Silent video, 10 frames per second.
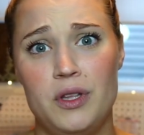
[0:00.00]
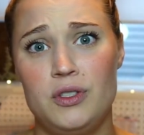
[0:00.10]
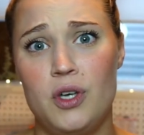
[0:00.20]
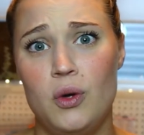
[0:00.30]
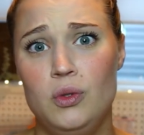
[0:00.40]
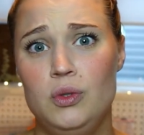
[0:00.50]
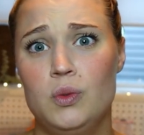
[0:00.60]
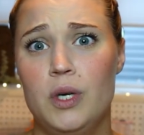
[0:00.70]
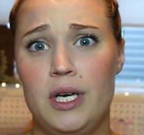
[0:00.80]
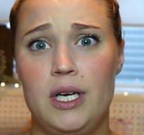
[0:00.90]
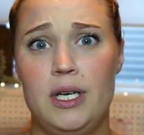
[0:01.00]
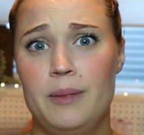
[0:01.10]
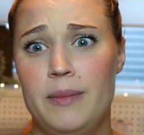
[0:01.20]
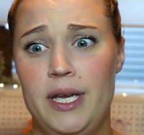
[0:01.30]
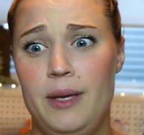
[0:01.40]
the toes were.
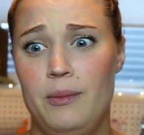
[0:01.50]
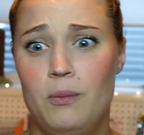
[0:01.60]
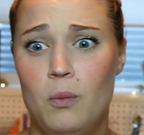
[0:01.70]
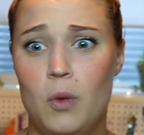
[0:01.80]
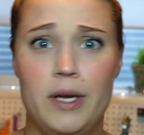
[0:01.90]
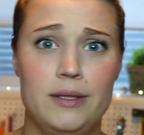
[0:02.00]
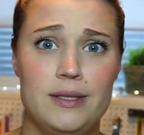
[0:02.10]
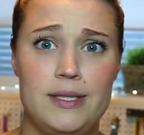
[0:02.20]
My one